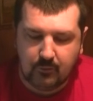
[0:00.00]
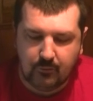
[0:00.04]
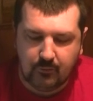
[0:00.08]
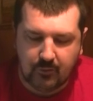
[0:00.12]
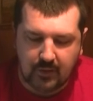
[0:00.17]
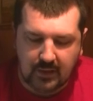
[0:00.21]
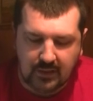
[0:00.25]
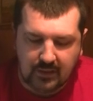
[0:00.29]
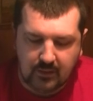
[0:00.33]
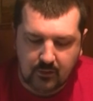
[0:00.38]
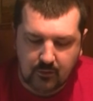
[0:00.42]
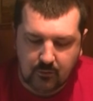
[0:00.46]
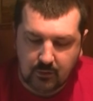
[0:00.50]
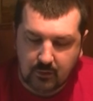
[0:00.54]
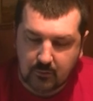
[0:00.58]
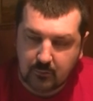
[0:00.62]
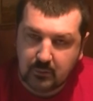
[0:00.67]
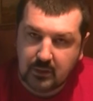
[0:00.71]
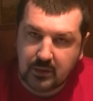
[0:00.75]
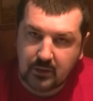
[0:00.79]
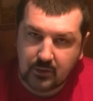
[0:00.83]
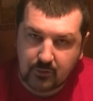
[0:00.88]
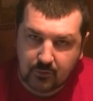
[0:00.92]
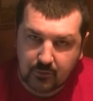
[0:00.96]
Thank you very
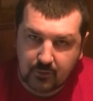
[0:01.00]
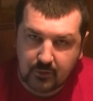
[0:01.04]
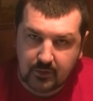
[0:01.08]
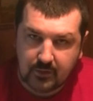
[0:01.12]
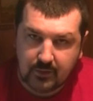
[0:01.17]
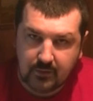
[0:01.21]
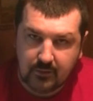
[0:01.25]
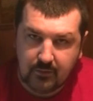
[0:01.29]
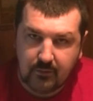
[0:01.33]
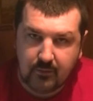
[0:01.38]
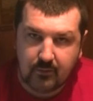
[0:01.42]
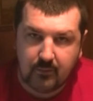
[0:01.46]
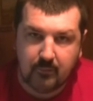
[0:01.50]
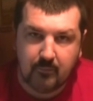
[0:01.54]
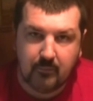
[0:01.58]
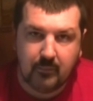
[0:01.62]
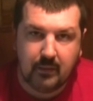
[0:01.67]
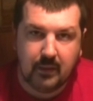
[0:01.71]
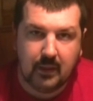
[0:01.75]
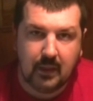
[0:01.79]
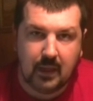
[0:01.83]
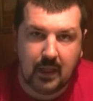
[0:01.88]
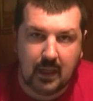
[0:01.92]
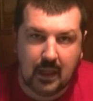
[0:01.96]
much for this.
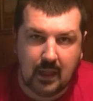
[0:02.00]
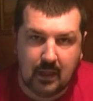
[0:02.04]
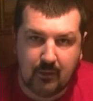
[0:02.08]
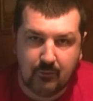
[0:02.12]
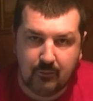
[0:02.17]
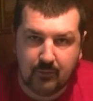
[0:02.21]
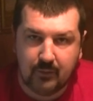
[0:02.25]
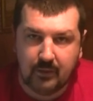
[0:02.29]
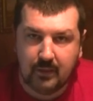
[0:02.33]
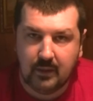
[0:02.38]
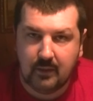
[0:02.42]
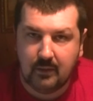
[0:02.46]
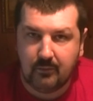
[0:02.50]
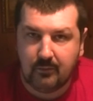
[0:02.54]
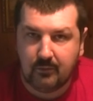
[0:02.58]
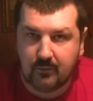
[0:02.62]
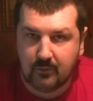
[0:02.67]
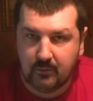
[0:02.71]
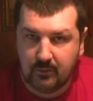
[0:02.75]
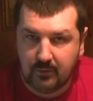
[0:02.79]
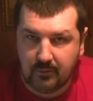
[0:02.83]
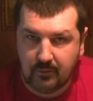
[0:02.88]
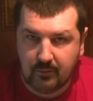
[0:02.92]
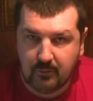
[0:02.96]
Have a nice
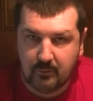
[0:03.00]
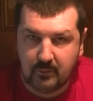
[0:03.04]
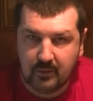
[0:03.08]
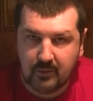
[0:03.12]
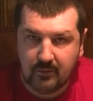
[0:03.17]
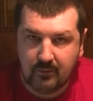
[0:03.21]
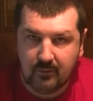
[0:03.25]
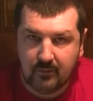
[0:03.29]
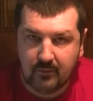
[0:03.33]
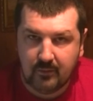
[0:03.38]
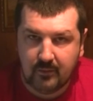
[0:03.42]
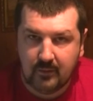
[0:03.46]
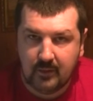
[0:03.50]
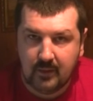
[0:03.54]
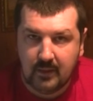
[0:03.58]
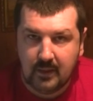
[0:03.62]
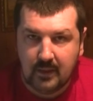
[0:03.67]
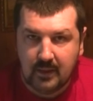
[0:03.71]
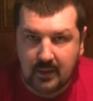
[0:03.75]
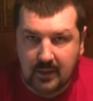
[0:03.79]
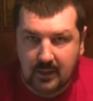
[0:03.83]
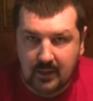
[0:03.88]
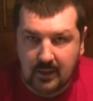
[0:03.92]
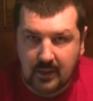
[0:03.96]
Christmas,
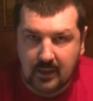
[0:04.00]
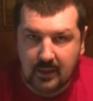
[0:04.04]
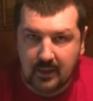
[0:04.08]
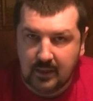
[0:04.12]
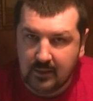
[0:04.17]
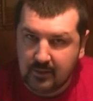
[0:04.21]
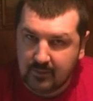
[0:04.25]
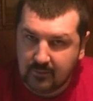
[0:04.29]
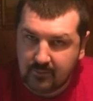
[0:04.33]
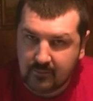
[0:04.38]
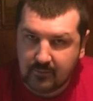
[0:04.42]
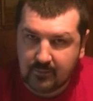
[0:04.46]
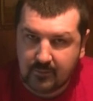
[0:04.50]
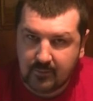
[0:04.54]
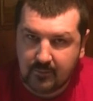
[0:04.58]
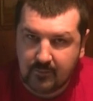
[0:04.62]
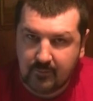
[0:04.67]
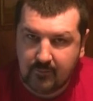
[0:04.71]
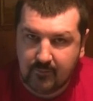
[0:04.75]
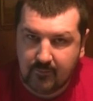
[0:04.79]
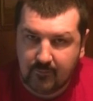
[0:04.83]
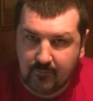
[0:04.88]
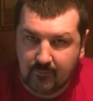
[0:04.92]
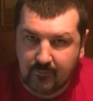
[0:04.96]
and
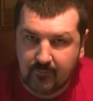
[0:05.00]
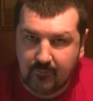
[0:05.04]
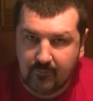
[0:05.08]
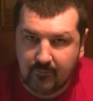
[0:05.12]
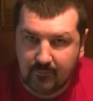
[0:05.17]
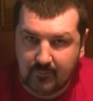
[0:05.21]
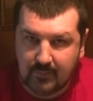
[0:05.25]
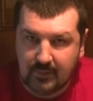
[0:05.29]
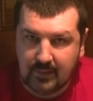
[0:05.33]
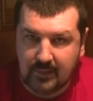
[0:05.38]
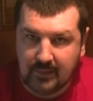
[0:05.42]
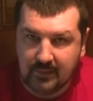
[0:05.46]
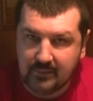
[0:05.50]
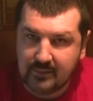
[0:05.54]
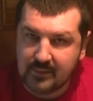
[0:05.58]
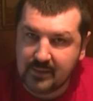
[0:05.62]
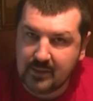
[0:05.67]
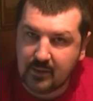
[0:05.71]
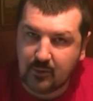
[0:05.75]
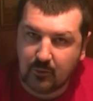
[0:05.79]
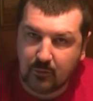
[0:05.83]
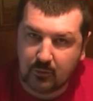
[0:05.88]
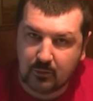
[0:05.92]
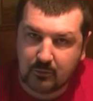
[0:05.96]
in the
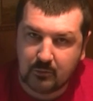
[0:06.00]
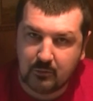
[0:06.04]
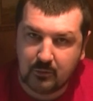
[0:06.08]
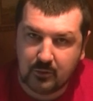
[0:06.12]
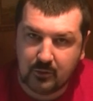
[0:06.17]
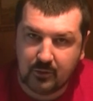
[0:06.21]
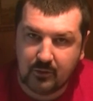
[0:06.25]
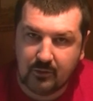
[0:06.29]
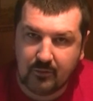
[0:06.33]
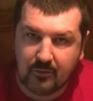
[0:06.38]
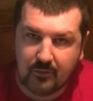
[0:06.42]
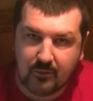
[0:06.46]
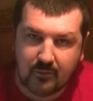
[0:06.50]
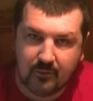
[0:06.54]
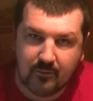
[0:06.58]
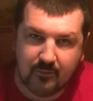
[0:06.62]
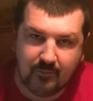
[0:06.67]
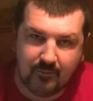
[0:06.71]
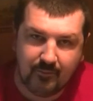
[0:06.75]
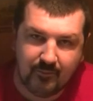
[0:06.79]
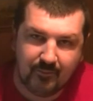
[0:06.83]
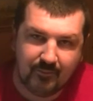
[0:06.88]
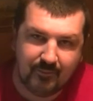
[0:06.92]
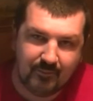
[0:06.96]
old words,
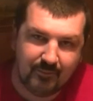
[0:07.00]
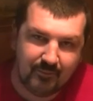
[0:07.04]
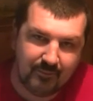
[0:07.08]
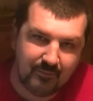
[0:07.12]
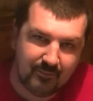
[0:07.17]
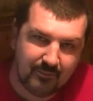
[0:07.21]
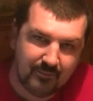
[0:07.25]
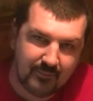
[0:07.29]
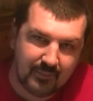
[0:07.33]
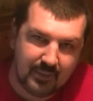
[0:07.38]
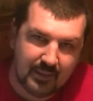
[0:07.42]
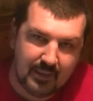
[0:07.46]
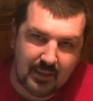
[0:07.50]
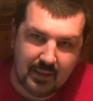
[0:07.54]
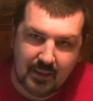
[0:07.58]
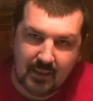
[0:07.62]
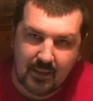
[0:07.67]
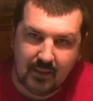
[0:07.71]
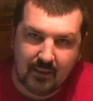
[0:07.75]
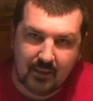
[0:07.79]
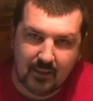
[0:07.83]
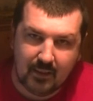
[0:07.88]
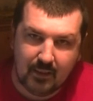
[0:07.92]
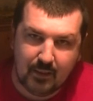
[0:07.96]

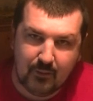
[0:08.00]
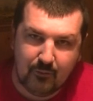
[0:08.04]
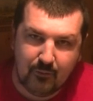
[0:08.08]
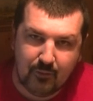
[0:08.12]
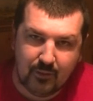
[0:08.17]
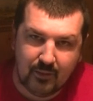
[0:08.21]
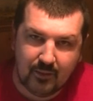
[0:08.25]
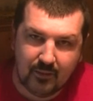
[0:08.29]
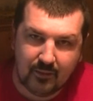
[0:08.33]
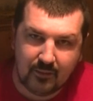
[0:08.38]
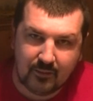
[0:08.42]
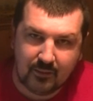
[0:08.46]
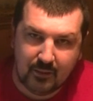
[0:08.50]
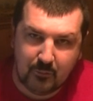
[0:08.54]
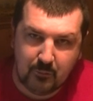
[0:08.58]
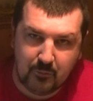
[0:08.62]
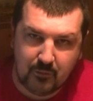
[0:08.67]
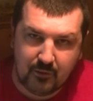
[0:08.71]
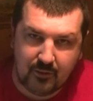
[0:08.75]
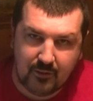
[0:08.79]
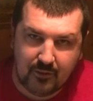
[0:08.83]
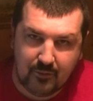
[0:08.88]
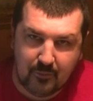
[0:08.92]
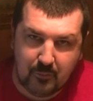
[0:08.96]
live long and
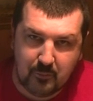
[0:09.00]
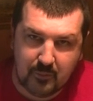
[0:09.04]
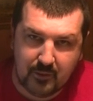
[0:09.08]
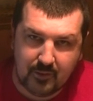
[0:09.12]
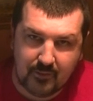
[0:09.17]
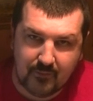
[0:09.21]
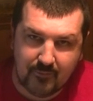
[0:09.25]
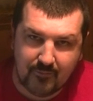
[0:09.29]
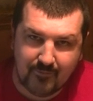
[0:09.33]
prosper.